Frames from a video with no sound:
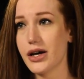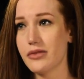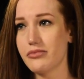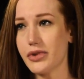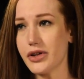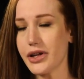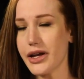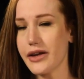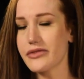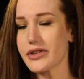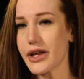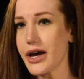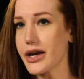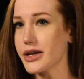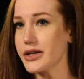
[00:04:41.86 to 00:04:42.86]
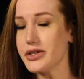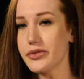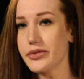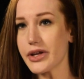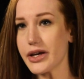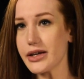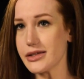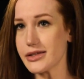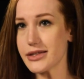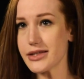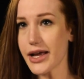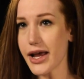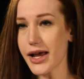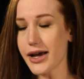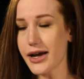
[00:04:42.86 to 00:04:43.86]
believed that I could do this.
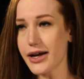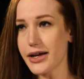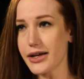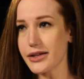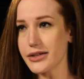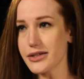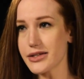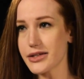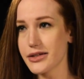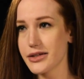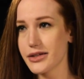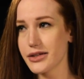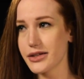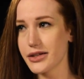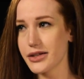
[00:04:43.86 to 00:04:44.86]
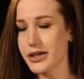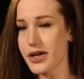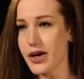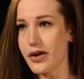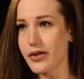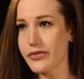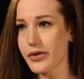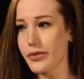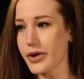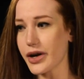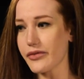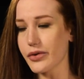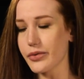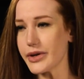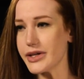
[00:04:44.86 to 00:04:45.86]
And, you know, for
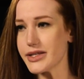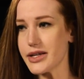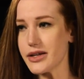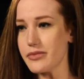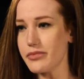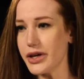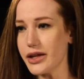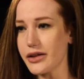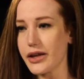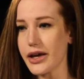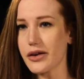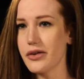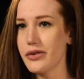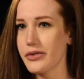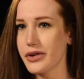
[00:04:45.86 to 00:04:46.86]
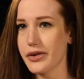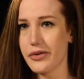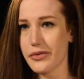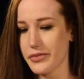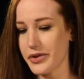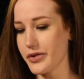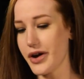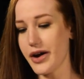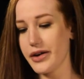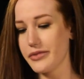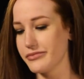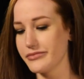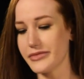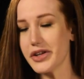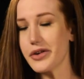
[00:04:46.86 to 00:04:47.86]
whatever reason, it'd be like, oh, you don't
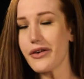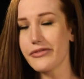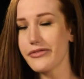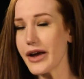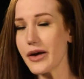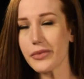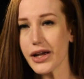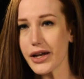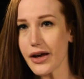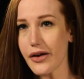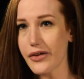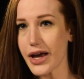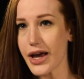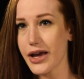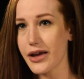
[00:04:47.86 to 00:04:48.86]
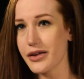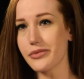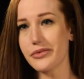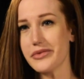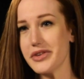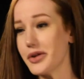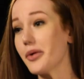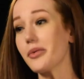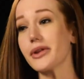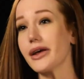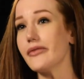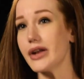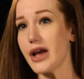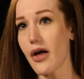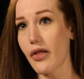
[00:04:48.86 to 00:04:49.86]
have family in LA, you don't
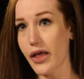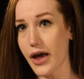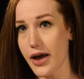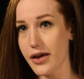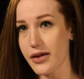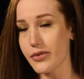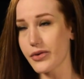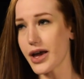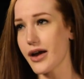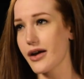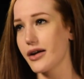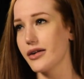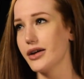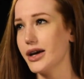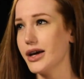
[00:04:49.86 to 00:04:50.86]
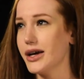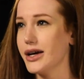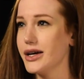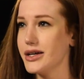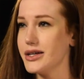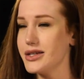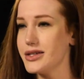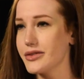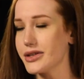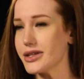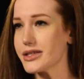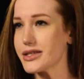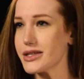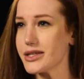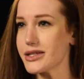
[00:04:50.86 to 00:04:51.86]
live in LA, you can't do
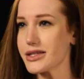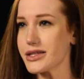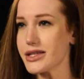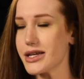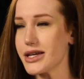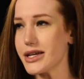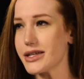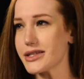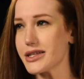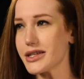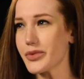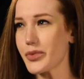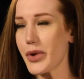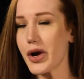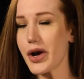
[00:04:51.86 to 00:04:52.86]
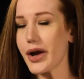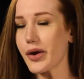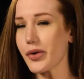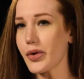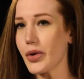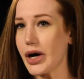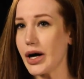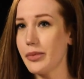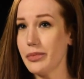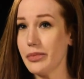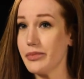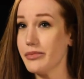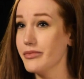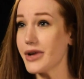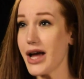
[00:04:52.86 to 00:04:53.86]
this and this and this. And where I grew up,
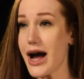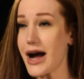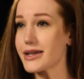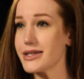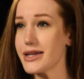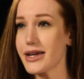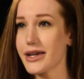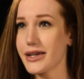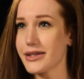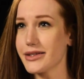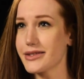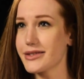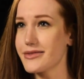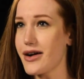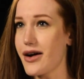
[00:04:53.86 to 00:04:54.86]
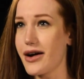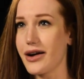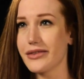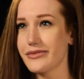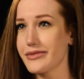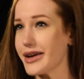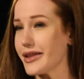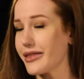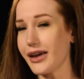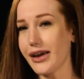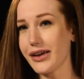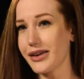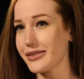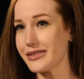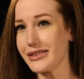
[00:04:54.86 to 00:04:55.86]
acting is not a
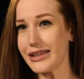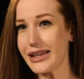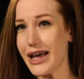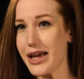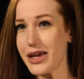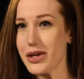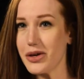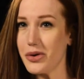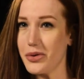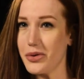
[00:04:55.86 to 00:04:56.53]
thing. Like